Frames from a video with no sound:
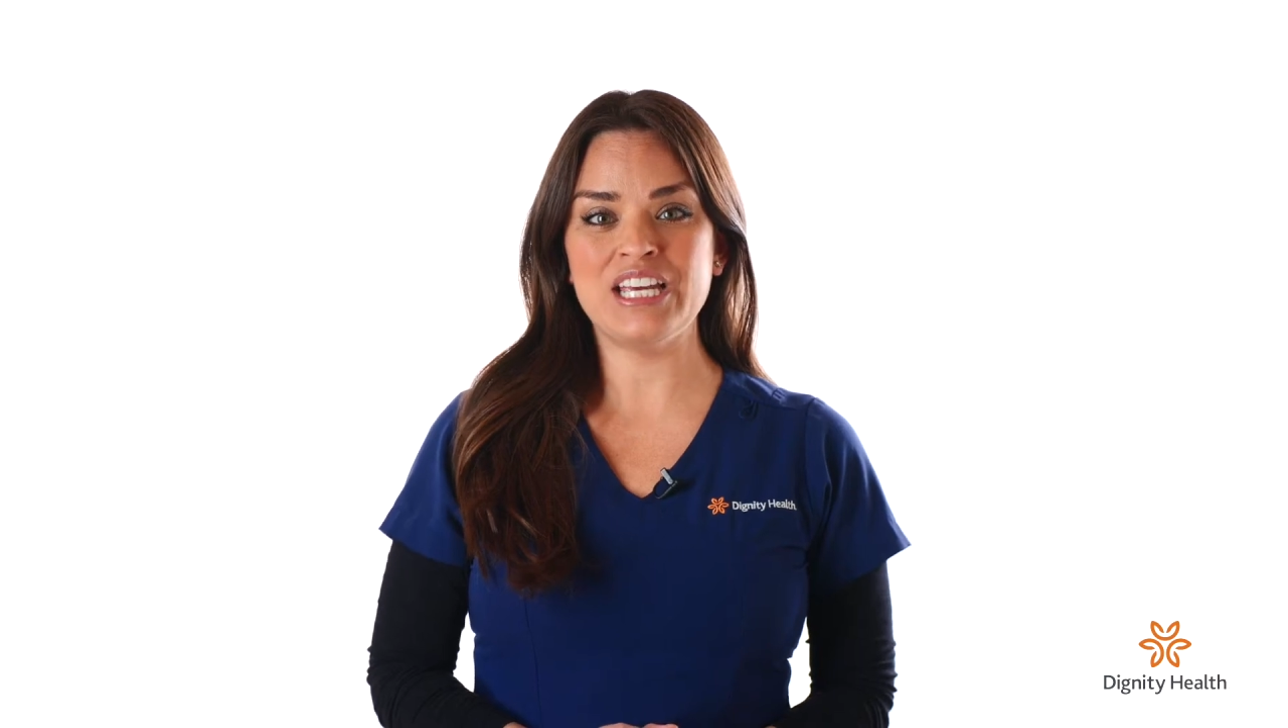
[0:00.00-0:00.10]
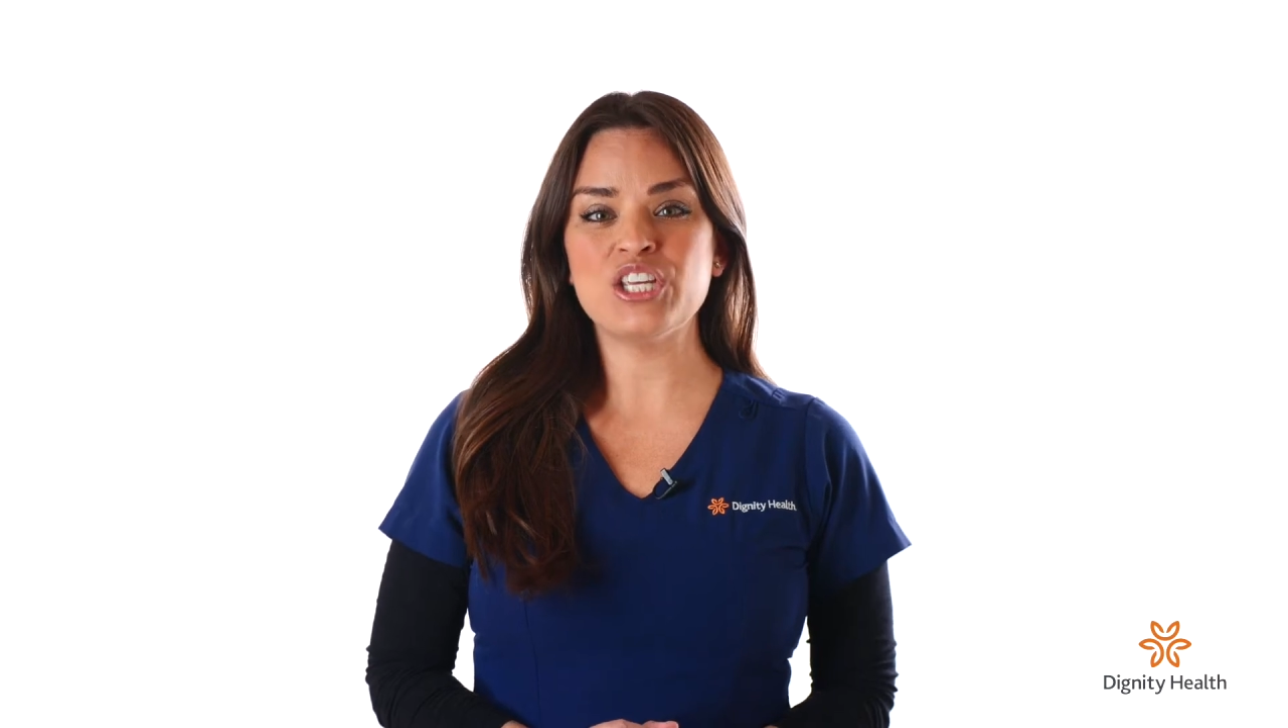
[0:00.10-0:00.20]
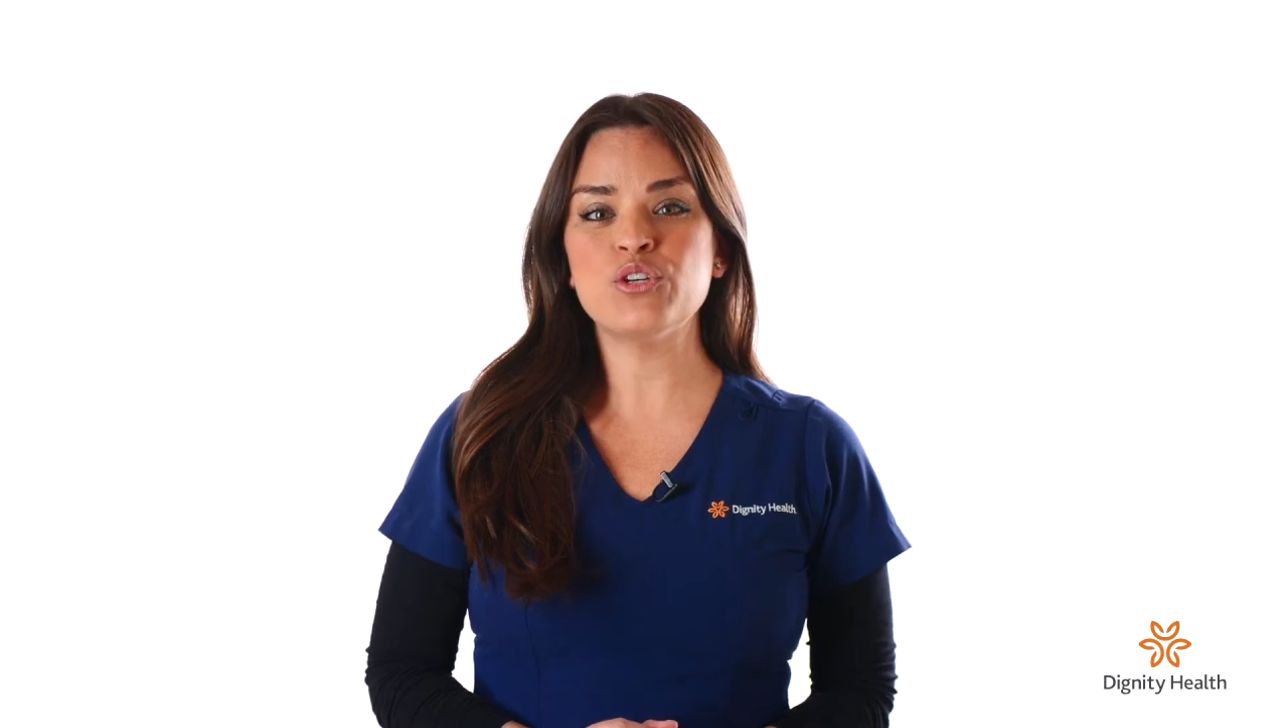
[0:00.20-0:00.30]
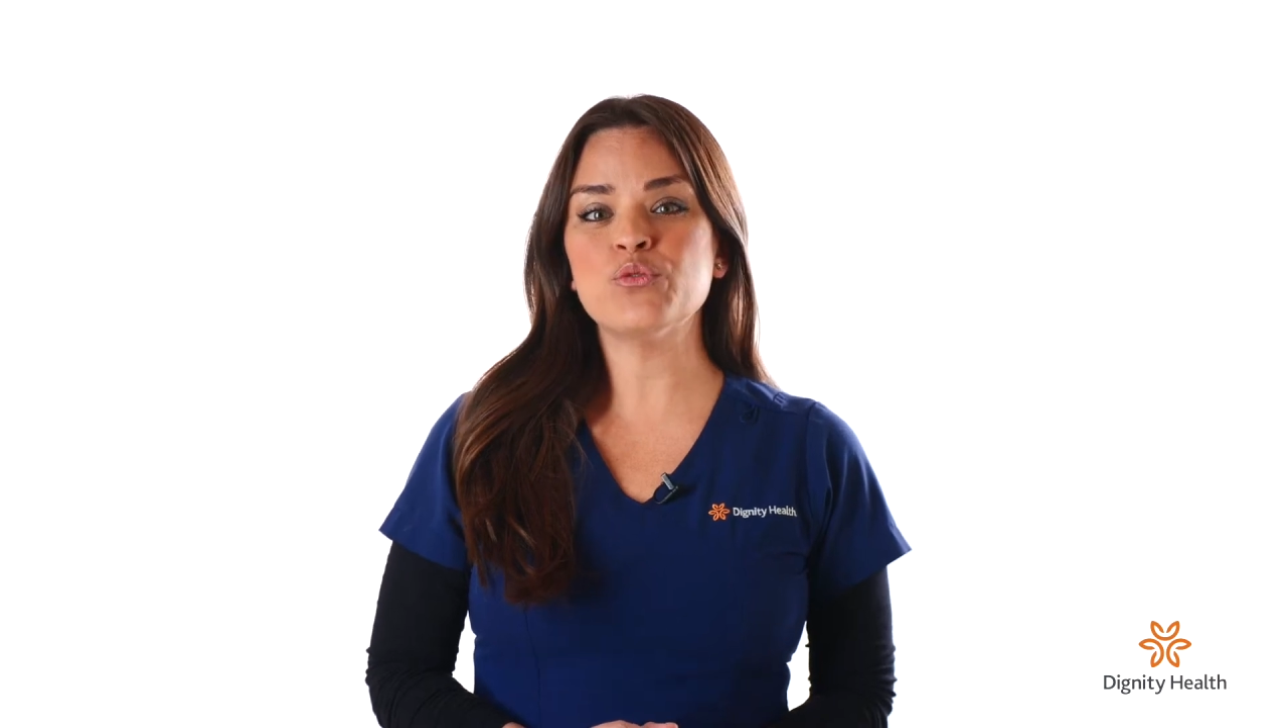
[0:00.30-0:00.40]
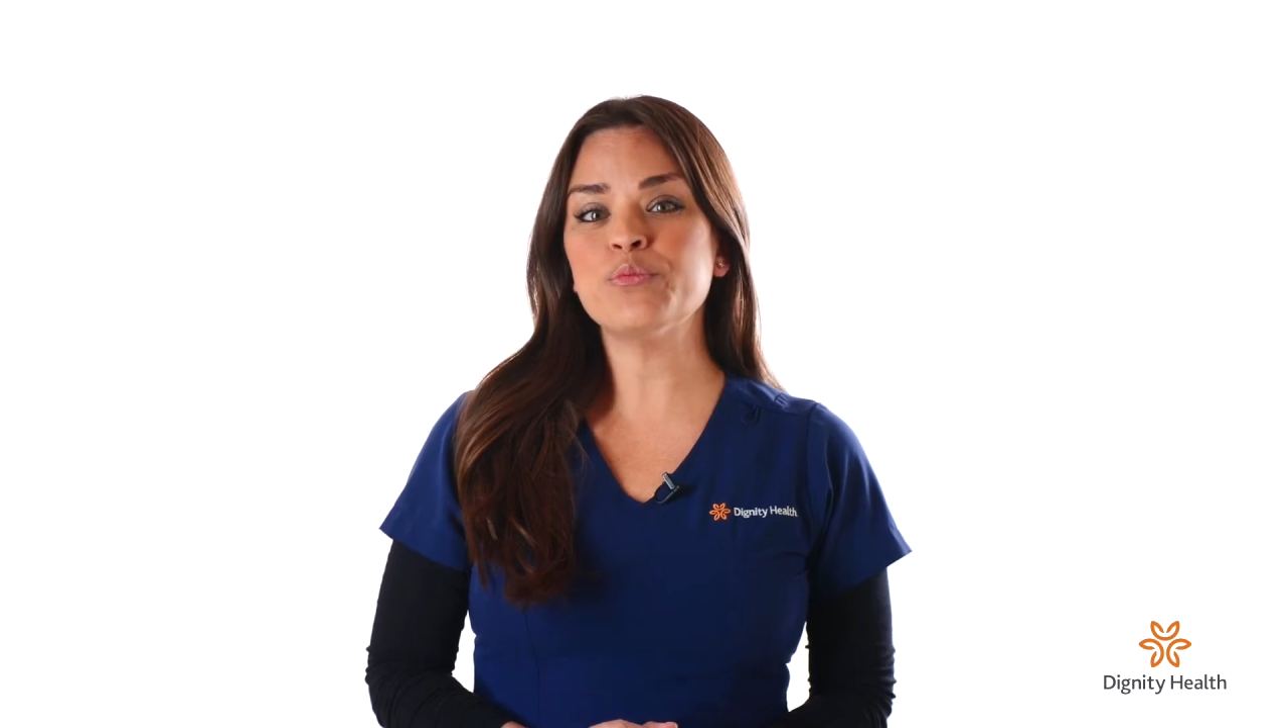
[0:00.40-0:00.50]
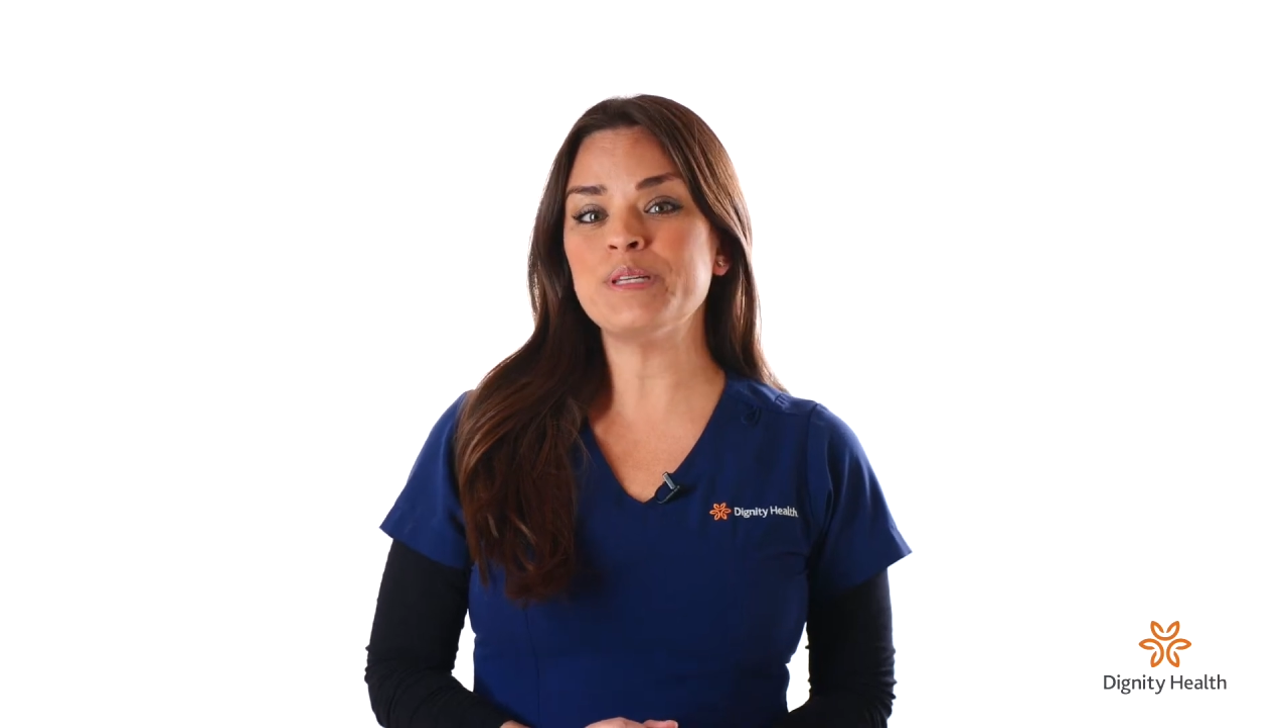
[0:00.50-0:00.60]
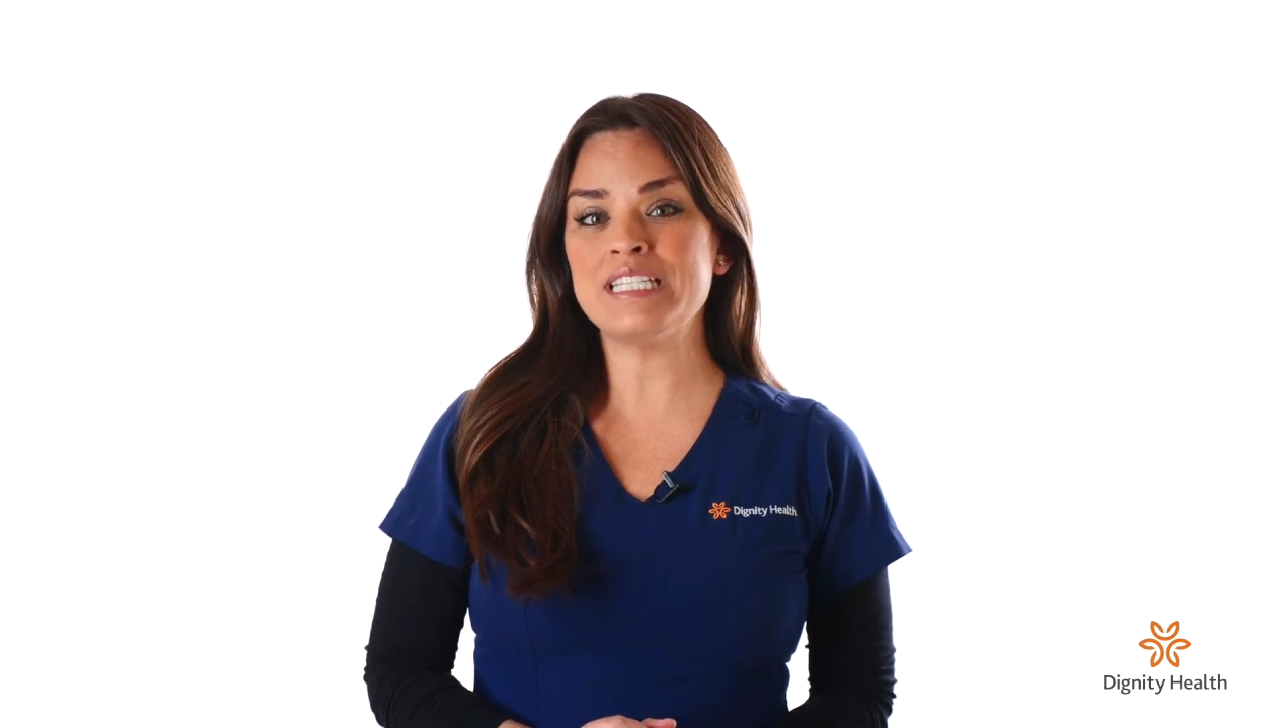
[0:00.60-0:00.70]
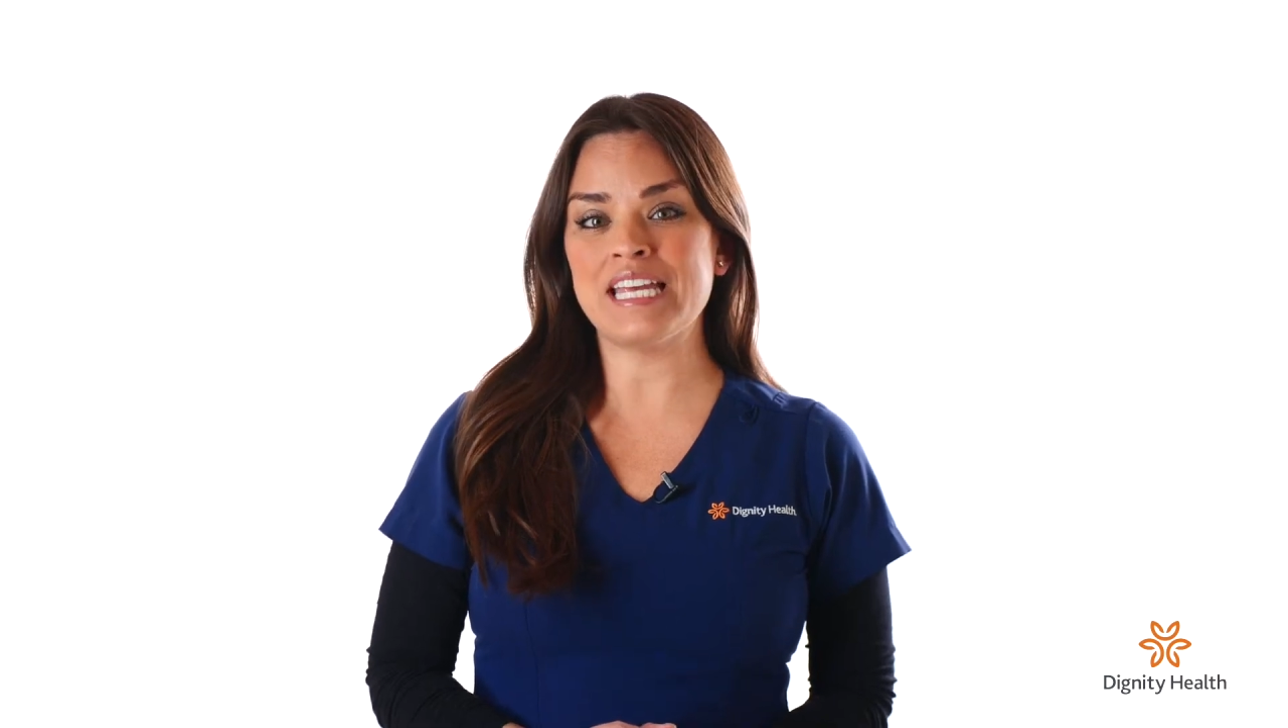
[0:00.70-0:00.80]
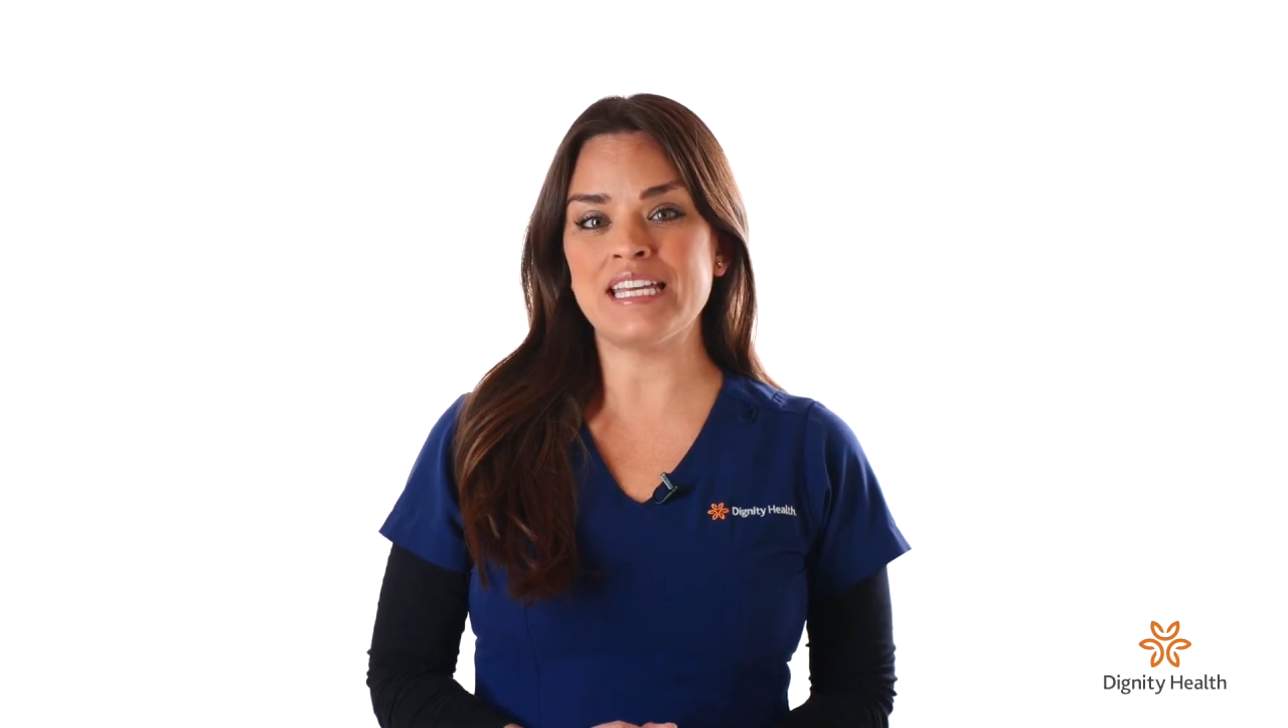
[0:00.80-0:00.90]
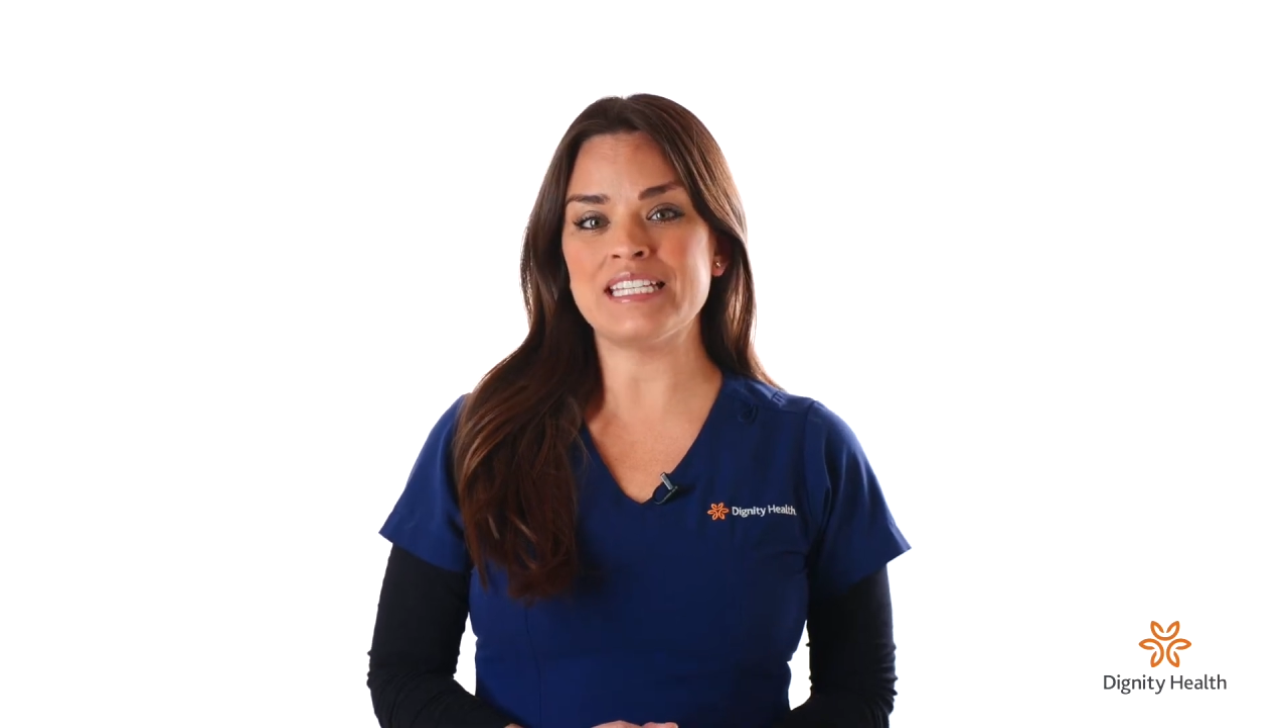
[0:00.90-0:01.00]
you will be
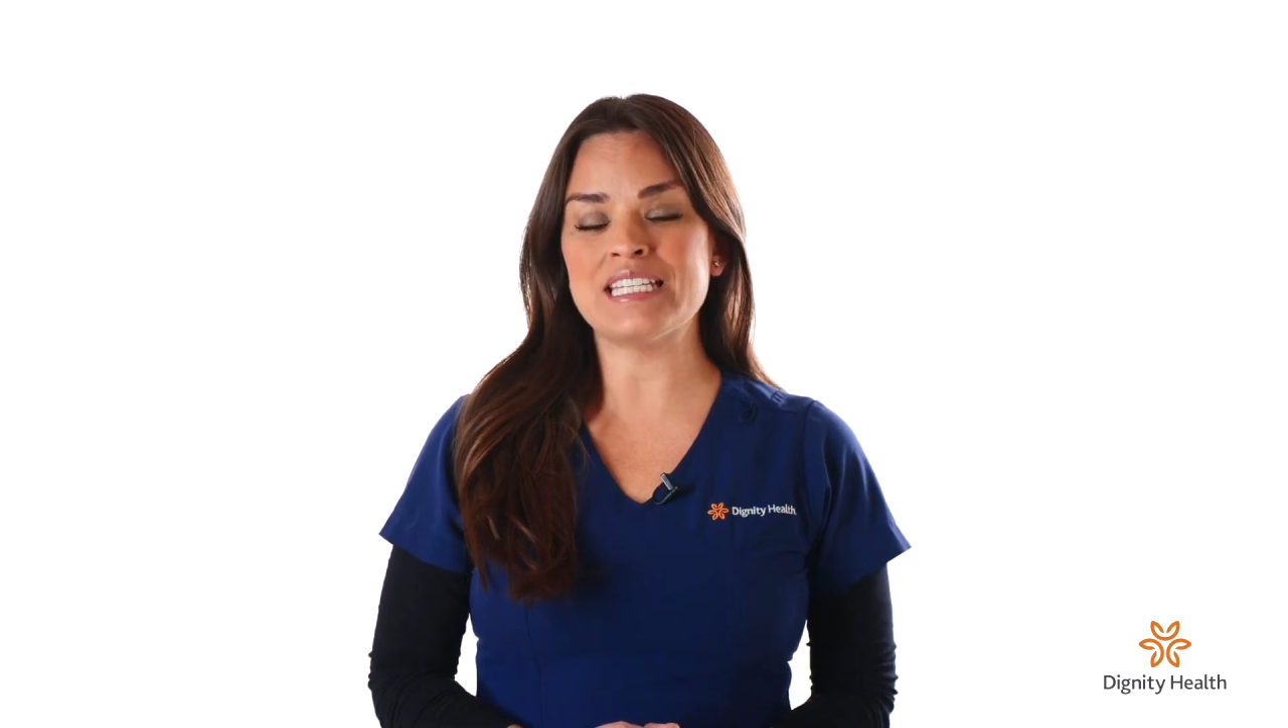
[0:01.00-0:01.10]
taken